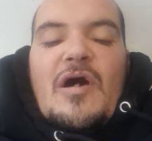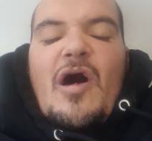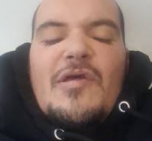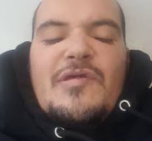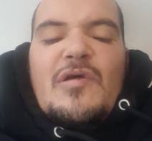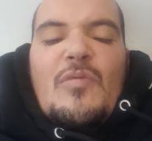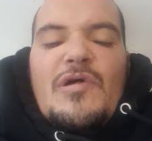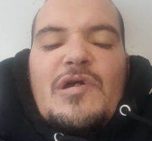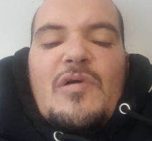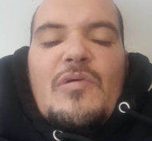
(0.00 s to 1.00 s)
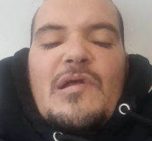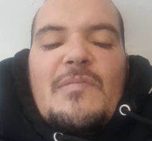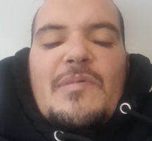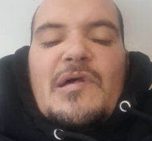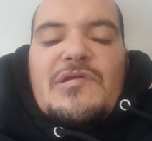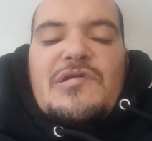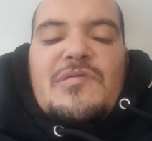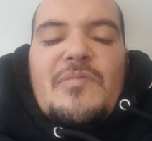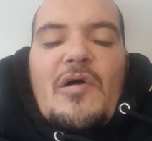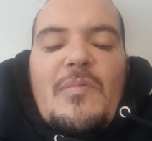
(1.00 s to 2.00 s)
I don't know what you call it, but that's
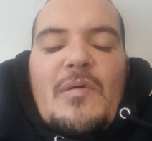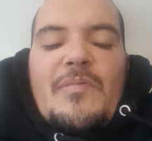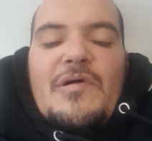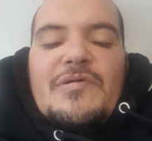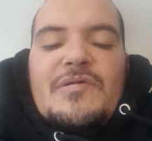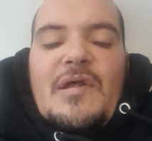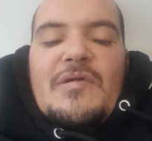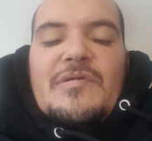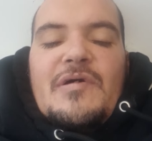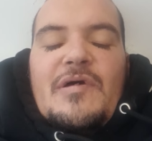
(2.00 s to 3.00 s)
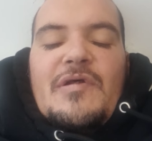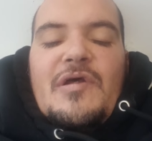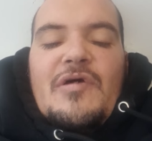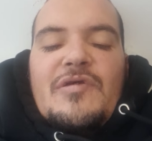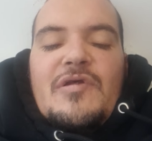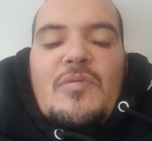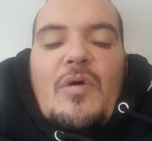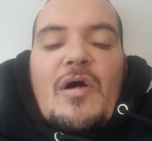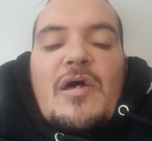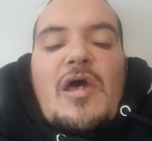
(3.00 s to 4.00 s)
just part of my personality. I don't know
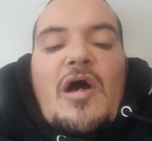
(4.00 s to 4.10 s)
why.